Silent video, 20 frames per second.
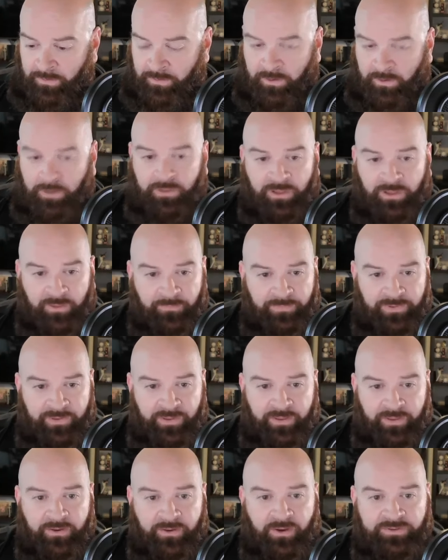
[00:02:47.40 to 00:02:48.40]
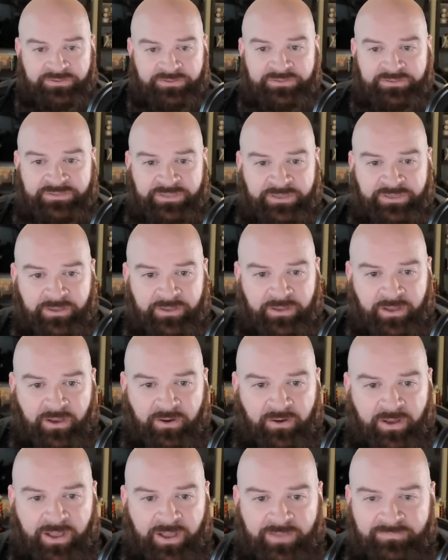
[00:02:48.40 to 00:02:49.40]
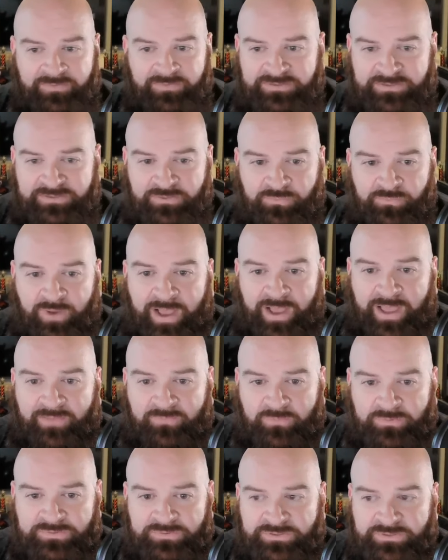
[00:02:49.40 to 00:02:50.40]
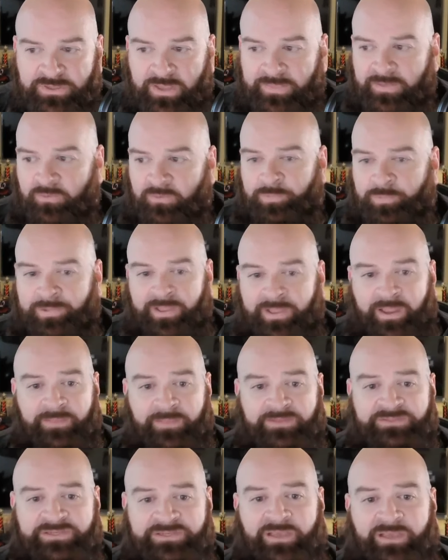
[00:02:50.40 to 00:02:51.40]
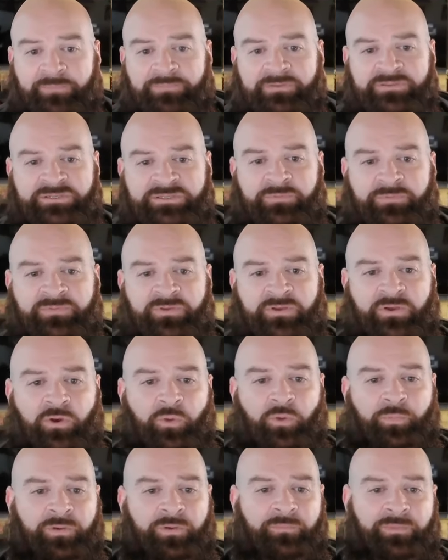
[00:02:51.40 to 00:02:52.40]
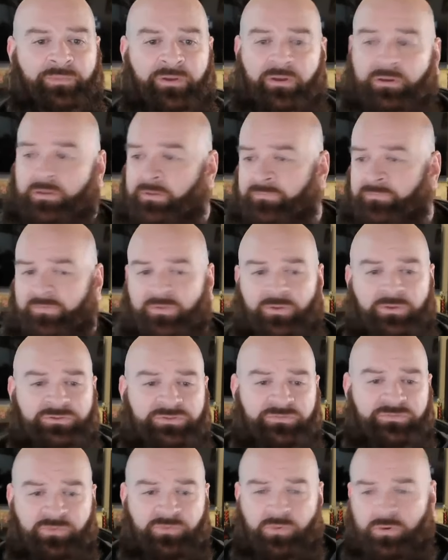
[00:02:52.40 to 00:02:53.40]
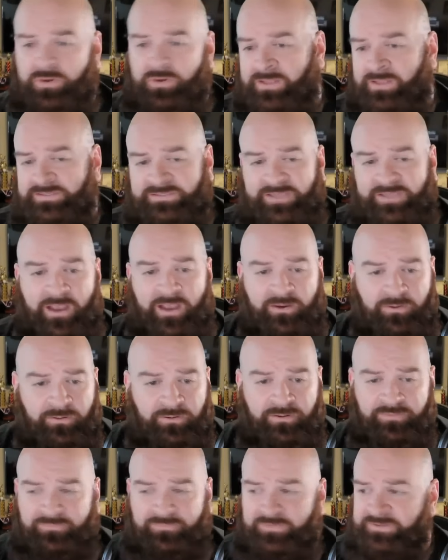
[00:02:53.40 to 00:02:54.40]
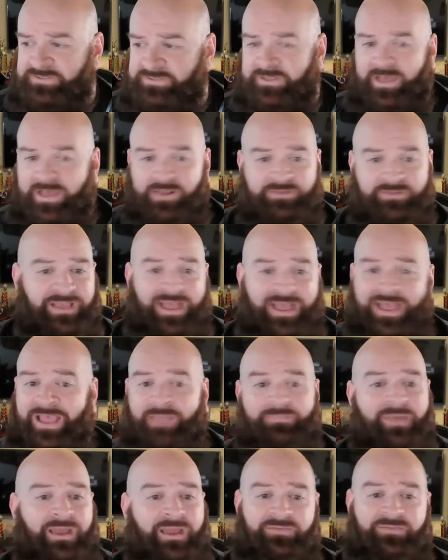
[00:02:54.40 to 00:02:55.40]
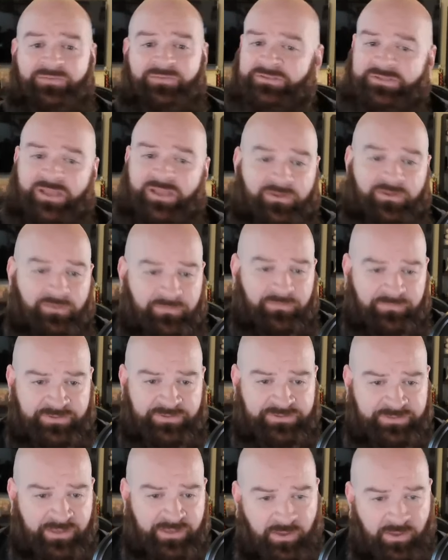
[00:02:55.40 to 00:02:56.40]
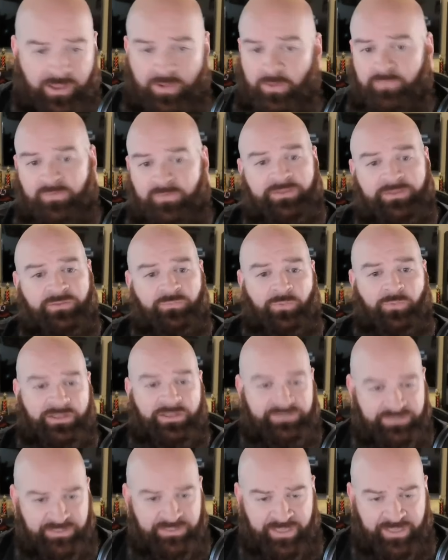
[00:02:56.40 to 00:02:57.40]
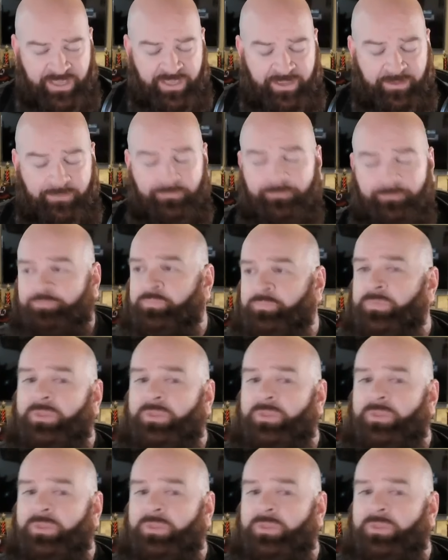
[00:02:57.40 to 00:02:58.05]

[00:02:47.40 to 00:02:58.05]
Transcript: Colombia and Argentina are obviously rivals, and they were playing in the championship of the Copa America. And for those of you who are not soccer aficionados, I am not even a soccer aficionado. However, I did watch the game.